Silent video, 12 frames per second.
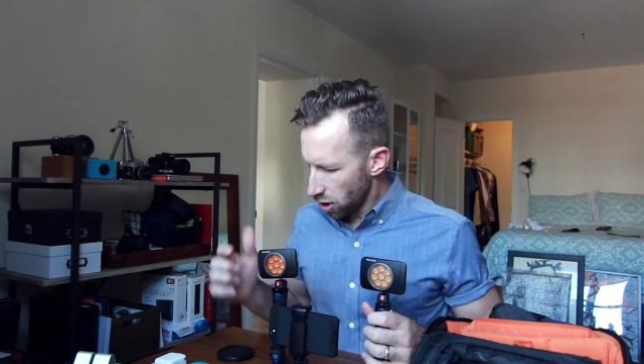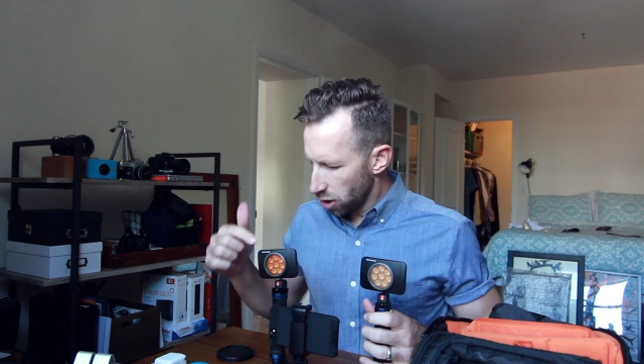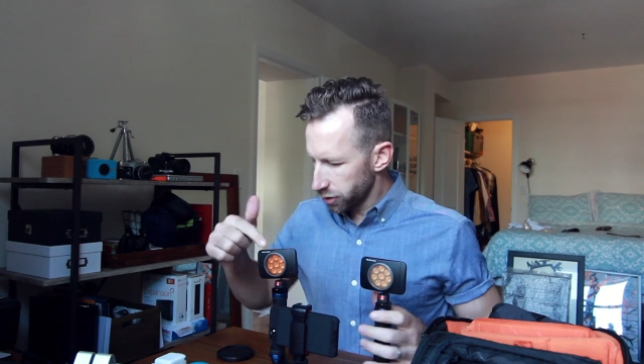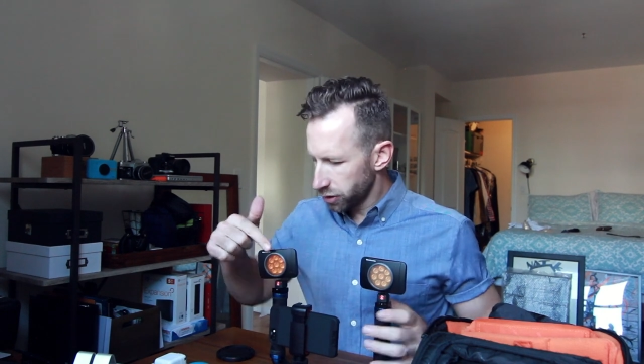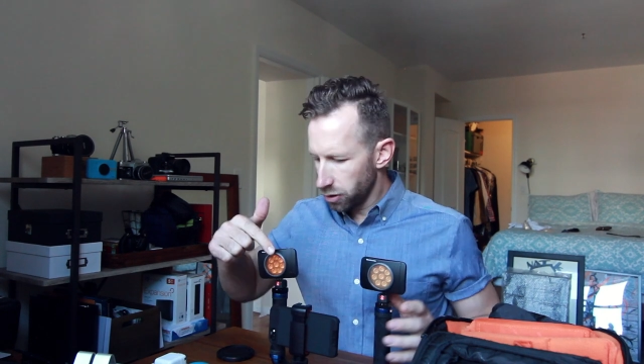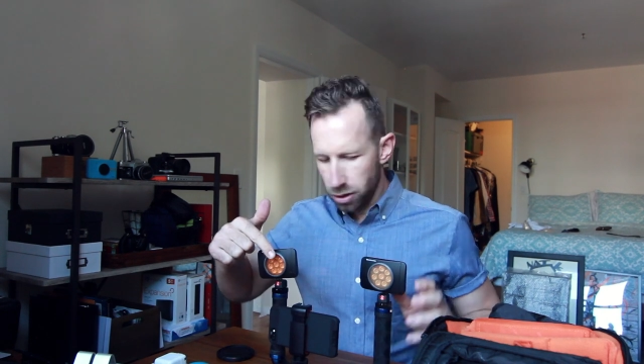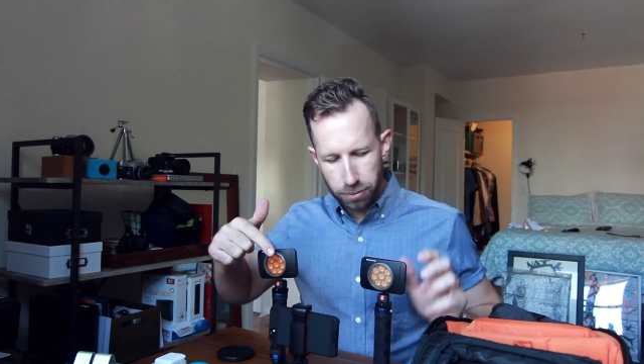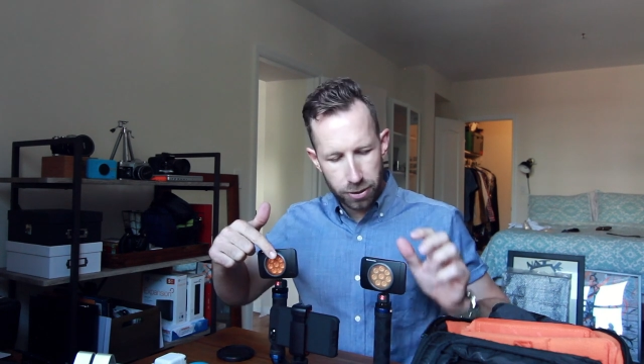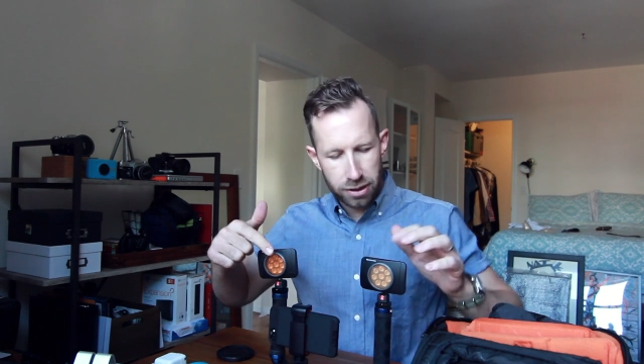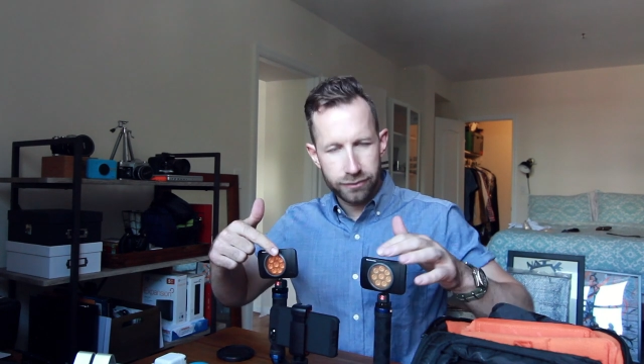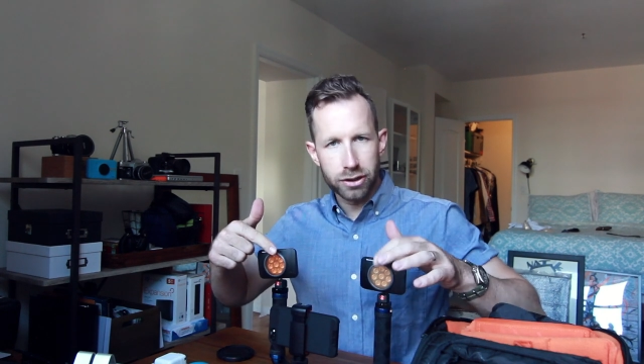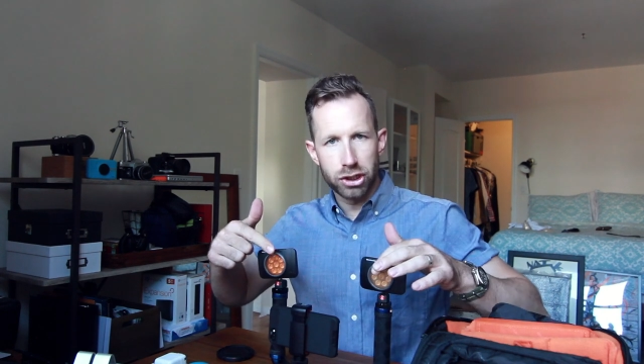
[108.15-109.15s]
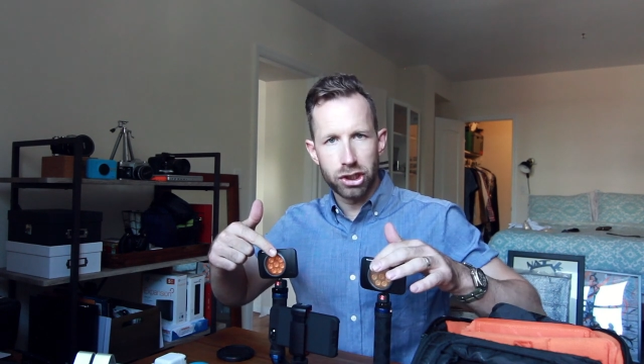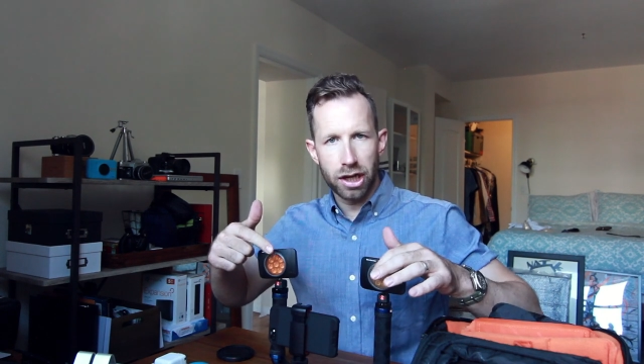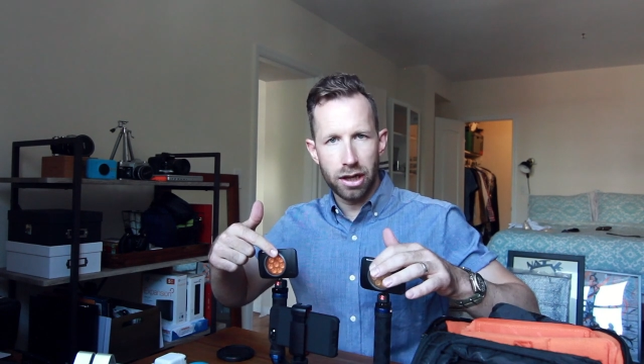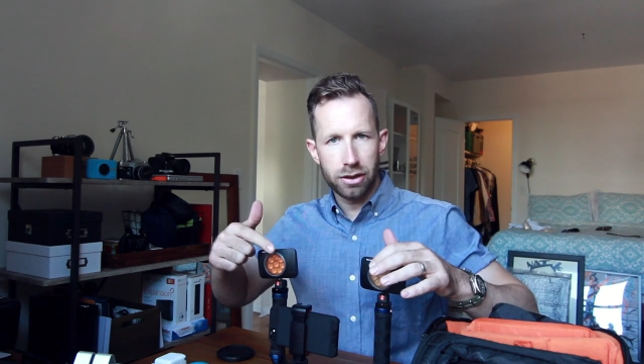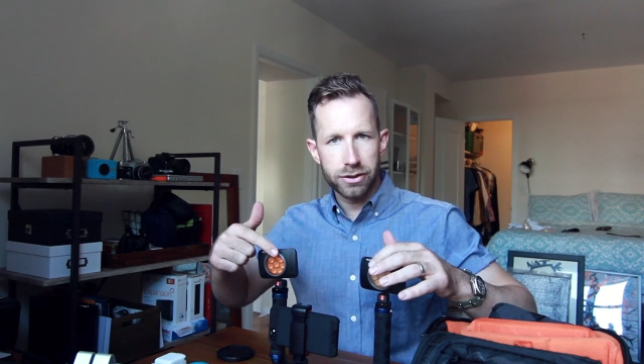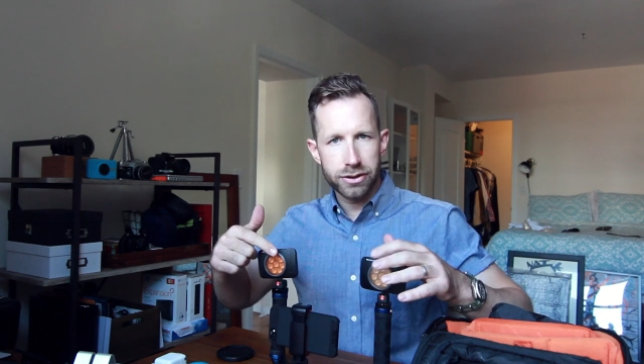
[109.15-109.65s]
Also, you can put different
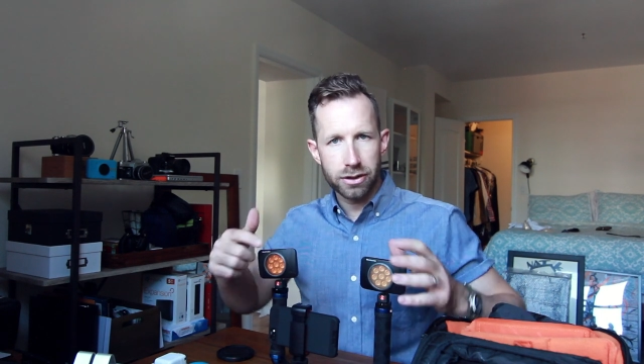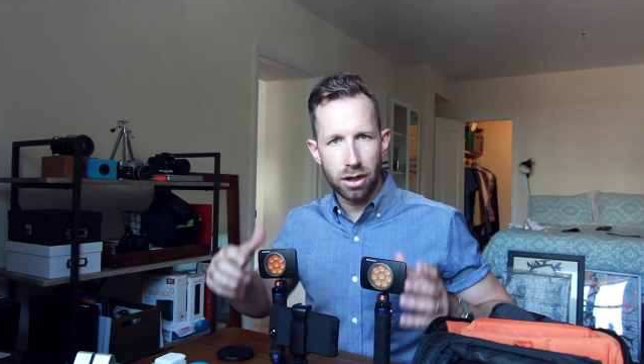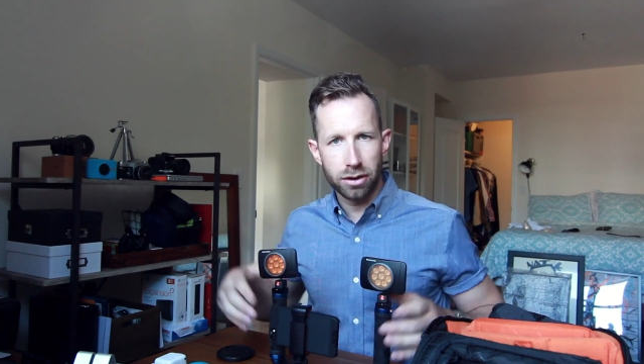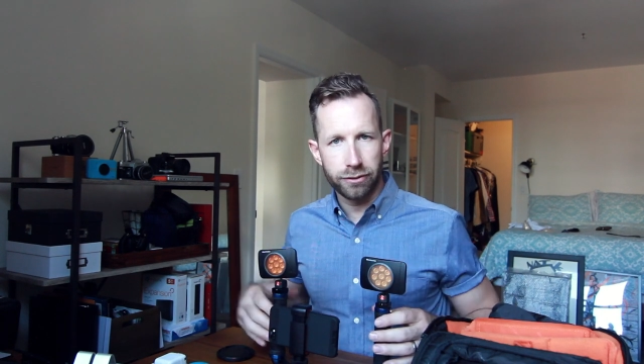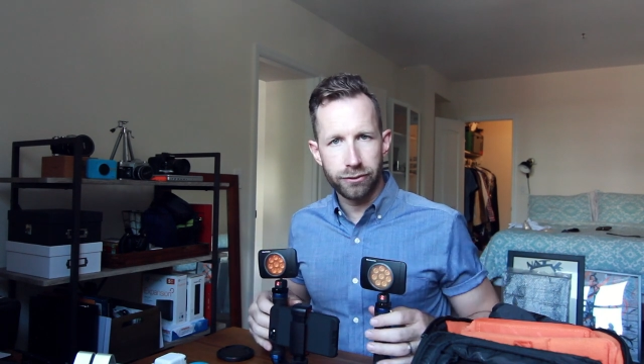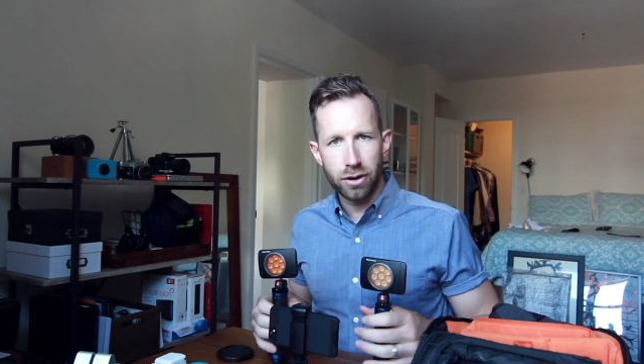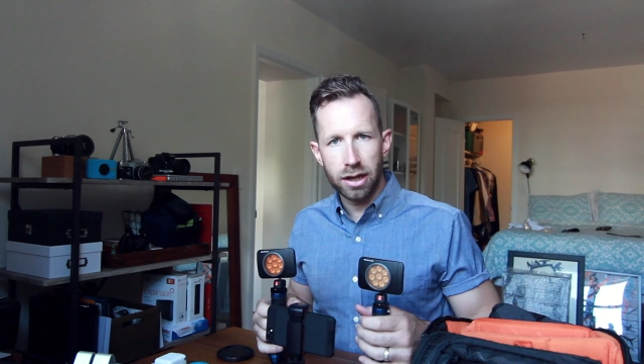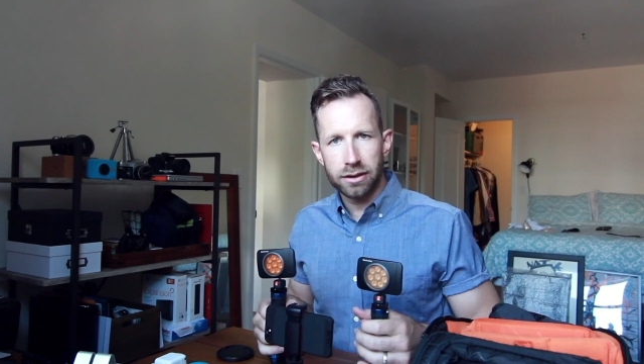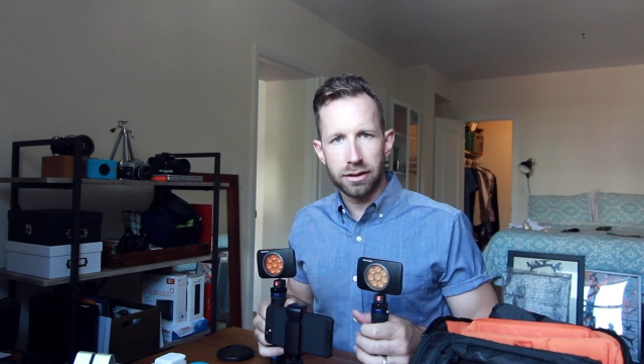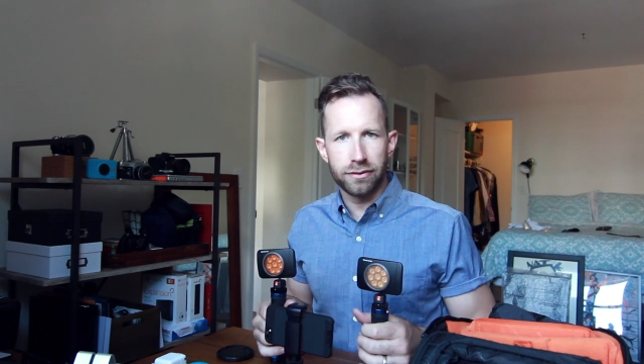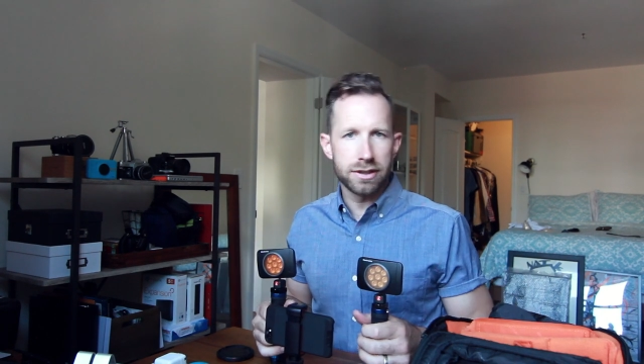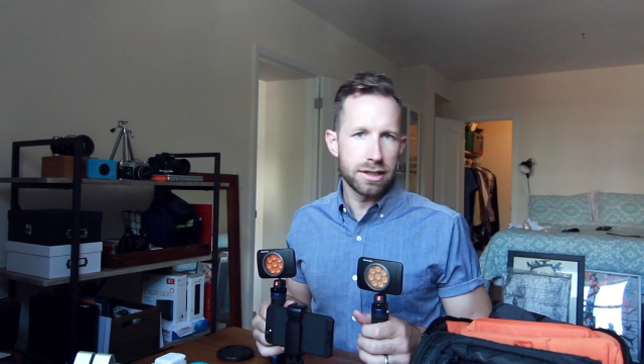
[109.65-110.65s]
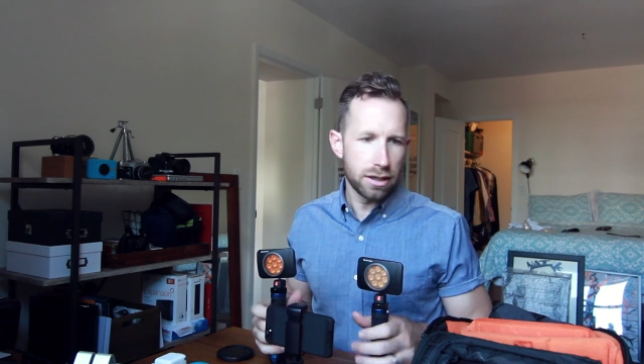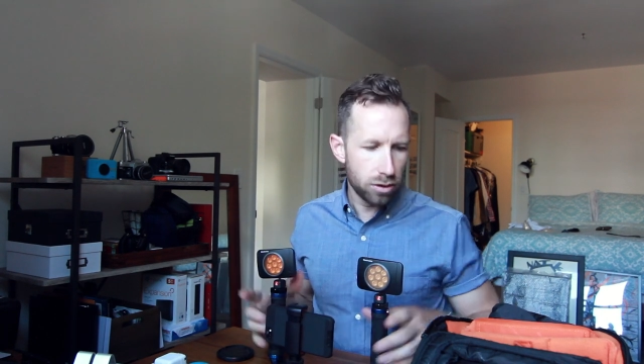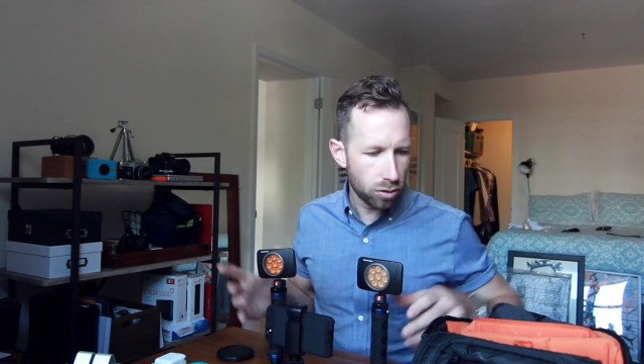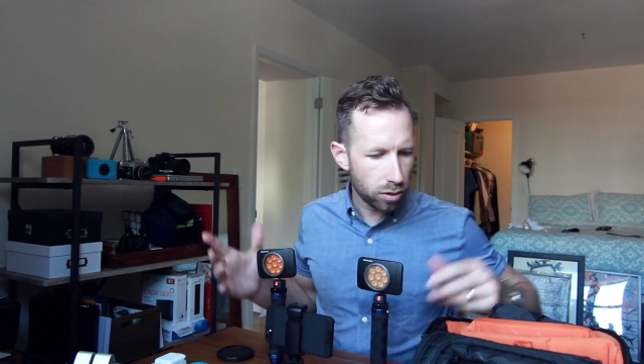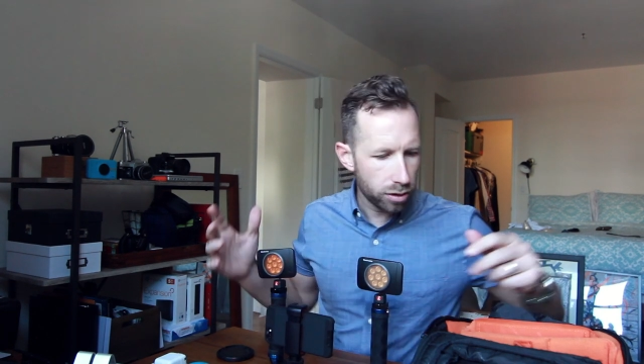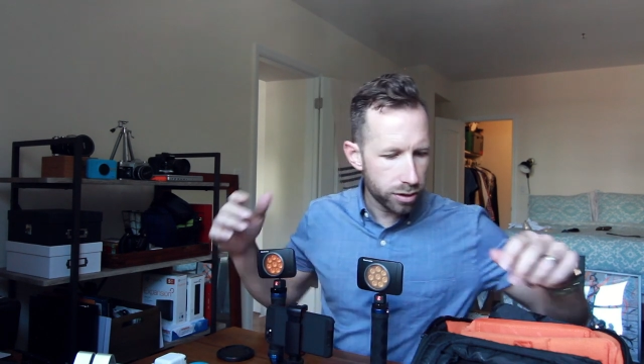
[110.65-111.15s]
gels on the front if it's
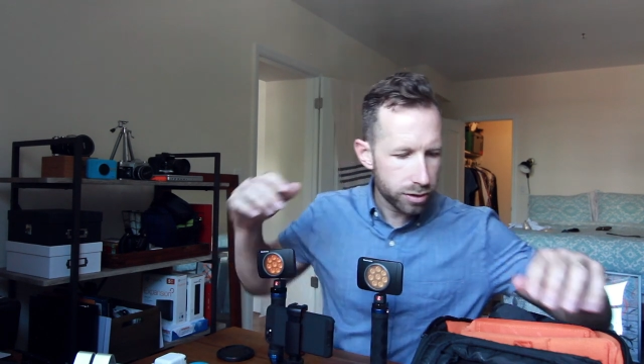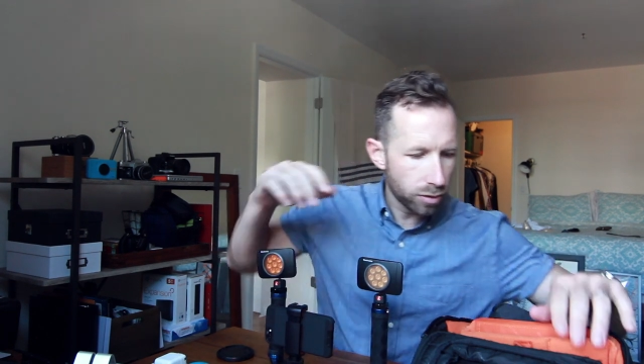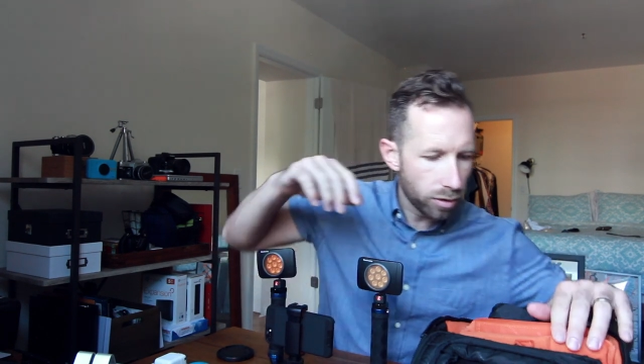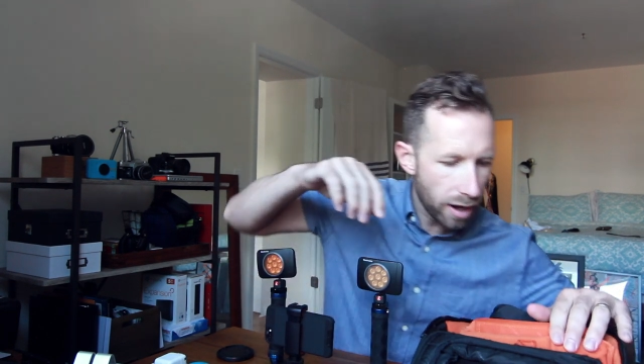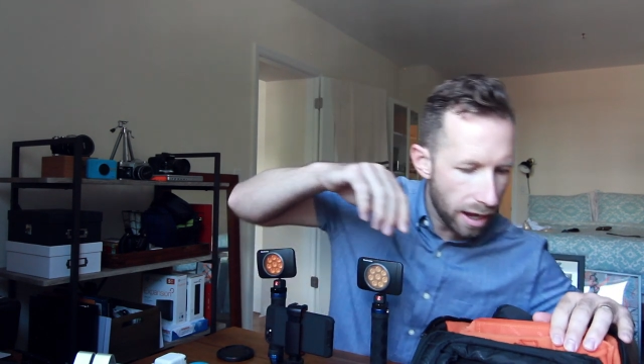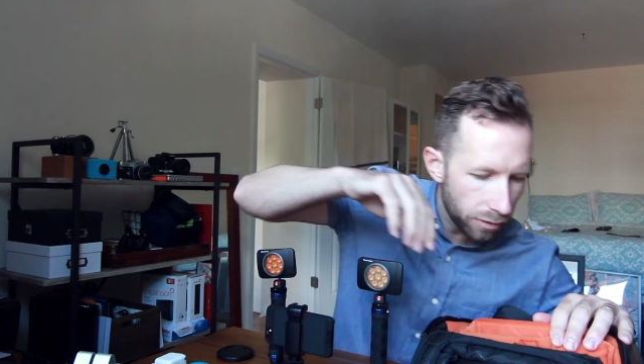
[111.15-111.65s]
indoors or